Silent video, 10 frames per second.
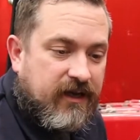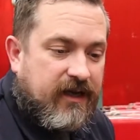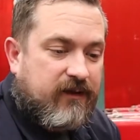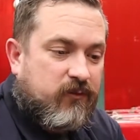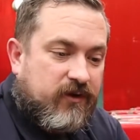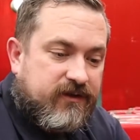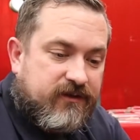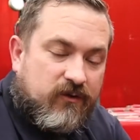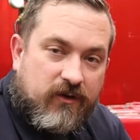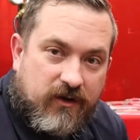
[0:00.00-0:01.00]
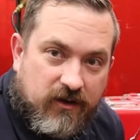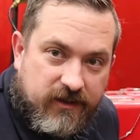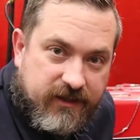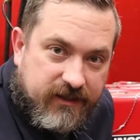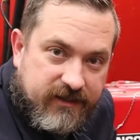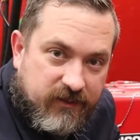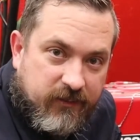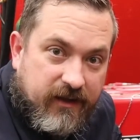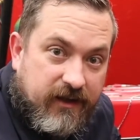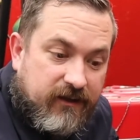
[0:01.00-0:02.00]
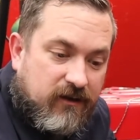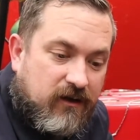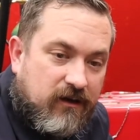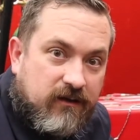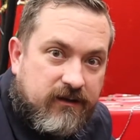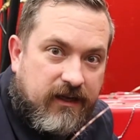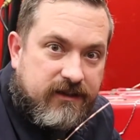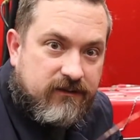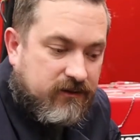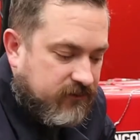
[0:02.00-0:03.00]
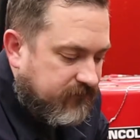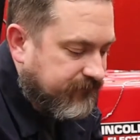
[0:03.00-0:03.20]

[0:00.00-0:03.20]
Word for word: and we're gonna screw on our contact tip and our gas nozzle.